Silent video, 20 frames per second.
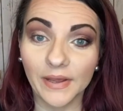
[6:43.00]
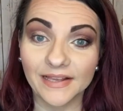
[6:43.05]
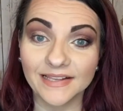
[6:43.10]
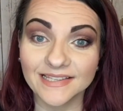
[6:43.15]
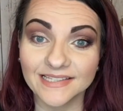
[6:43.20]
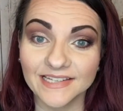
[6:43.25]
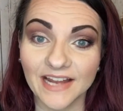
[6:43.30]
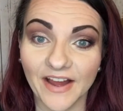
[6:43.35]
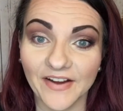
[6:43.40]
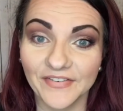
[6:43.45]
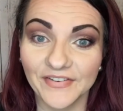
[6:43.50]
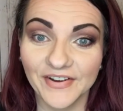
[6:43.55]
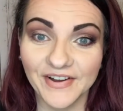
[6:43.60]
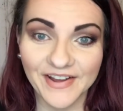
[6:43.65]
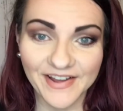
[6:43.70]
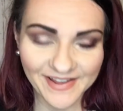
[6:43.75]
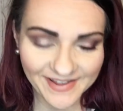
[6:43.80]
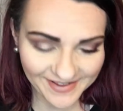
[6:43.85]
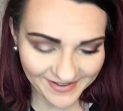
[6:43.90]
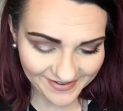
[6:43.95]
stuff.
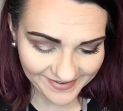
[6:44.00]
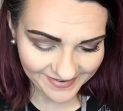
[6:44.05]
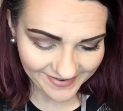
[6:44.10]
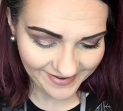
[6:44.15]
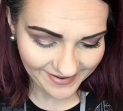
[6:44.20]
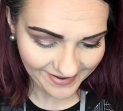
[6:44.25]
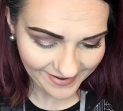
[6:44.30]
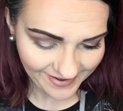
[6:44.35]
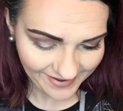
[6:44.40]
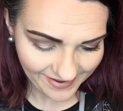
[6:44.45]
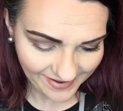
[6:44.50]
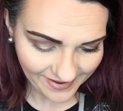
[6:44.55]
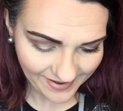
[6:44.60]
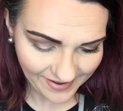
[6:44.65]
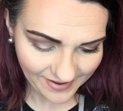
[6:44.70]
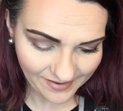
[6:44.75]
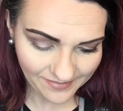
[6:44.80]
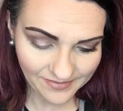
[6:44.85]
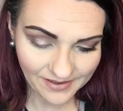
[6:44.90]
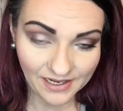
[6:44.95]
I'm
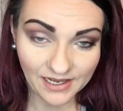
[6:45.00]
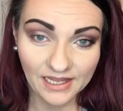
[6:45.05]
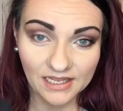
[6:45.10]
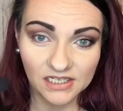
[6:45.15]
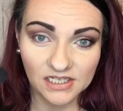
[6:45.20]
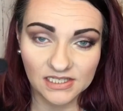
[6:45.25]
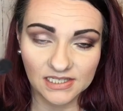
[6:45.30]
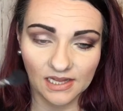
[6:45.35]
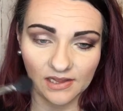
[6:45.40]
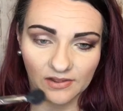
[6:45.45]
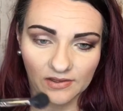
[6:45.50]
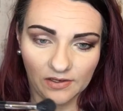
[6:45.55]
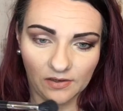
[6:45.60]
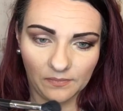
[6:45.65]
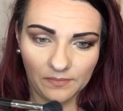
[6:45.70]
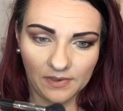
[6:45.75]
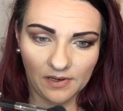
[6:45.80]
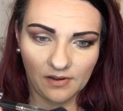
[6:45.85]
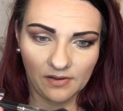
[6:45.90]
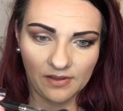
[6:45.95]
going to get just a little
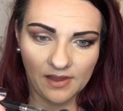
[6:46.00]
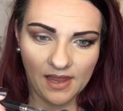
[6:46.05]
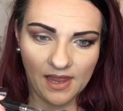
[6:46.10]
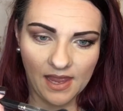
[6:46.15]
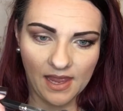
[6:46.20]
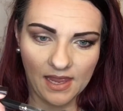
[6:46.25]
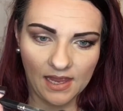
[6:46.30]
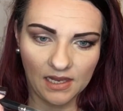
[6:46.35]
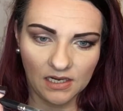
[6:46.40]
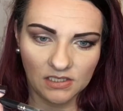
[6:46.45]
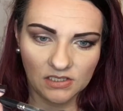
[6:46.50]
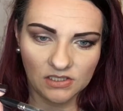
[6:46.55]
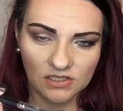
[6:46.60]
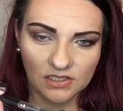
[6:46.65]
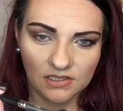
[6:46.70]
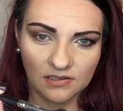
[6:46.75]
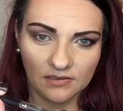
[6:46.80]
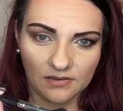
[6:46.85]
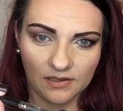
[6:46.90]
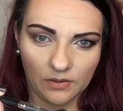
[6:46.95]
bit on the
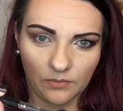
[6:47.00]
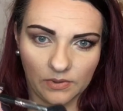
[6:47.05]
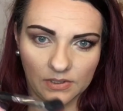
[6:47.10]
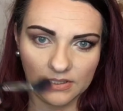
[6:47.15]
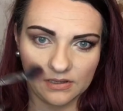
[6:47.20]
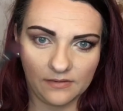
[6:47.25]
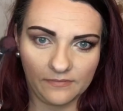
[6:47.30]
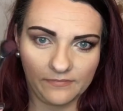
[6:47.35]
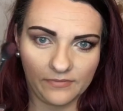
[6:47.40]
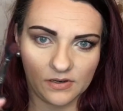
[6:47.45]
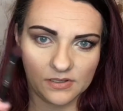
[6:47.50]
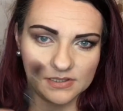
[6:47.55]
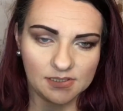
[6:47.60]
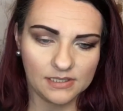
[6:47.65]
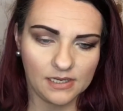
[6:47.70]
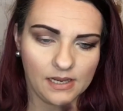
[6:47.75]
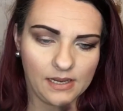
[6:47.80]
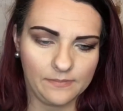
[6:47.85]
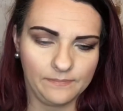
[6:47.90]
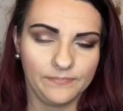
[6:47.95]
edge like we did the first
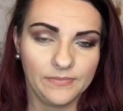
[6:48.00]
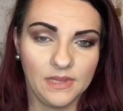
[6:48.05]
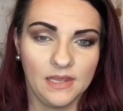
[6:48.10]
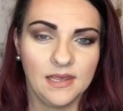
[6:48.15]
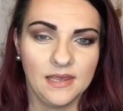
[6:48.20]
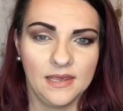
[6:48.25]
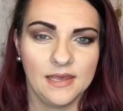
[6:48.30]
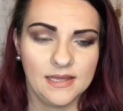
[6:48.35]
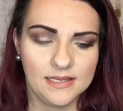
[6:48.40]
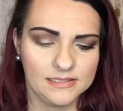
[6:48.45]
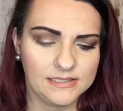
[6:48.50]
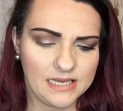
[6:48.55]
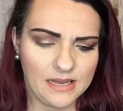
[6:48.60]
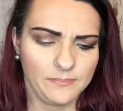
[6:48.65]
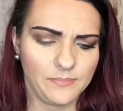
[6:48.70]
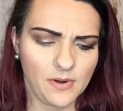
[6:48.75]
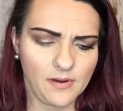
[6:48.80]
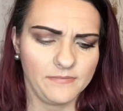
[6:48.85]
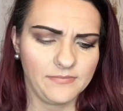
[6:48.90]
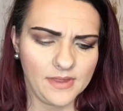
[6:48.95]
time.
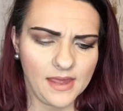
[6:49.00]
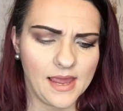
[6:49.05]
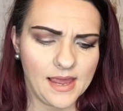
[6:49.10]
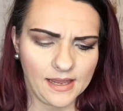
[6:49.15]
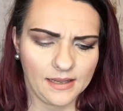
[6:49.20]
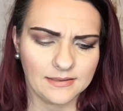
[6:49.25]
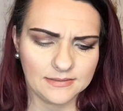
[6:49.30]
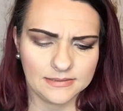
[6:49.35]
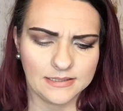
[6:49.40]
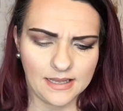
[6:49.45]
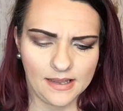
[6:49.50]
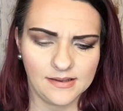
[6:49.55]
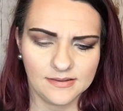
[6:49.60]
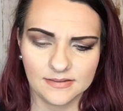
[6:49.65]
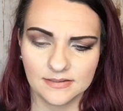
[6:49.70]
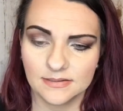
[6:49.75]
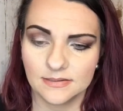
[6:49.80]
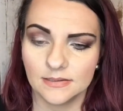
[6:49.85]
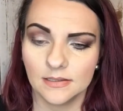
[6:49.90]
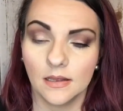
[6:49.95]
Tap off the
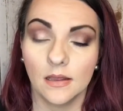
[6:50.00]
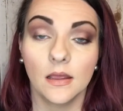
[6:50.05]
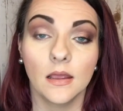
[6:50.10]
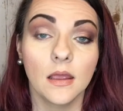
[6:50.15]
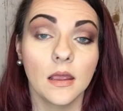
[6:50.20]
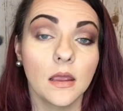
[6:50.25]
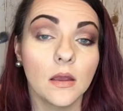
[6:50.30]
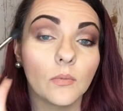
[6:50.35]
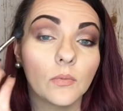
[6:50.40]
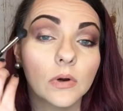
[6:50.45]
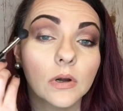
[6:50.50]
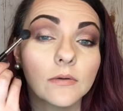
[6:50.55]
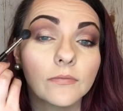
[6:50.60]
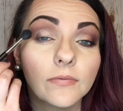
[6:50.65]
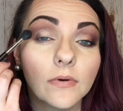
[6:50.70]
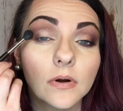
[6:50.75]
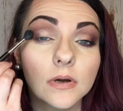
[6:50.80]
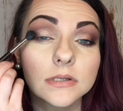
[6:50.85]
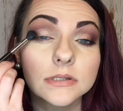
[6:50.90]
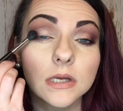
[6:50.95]
excess. We're going to
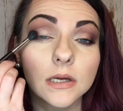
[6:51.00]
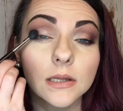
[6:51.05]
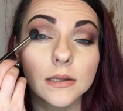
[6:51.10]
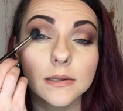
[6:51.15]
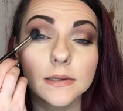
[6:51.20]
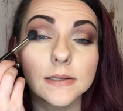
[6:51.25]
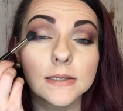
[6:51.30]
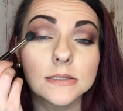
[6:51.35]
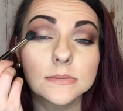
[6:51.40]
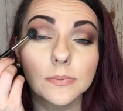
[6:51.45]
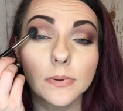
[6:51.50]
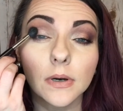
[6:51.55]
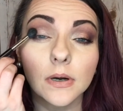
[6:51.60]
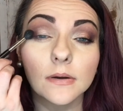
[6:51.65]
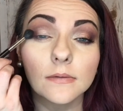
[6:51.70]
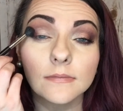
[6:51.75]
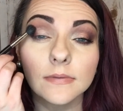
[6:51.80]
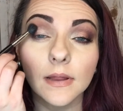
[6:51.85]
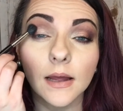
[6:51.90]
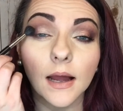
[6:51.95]
focus on this part
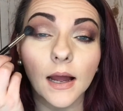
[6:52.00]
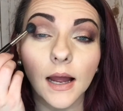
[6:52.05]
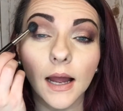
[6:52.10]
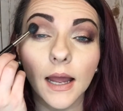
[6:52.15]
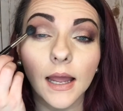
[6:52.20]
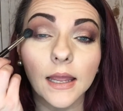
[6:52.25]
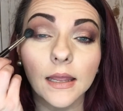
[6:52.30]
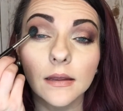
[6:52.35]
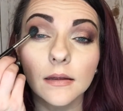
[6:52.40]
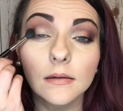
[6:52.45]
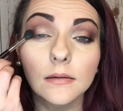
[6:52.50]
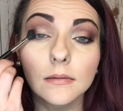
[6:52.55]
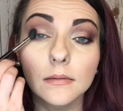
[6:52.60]
of the eye.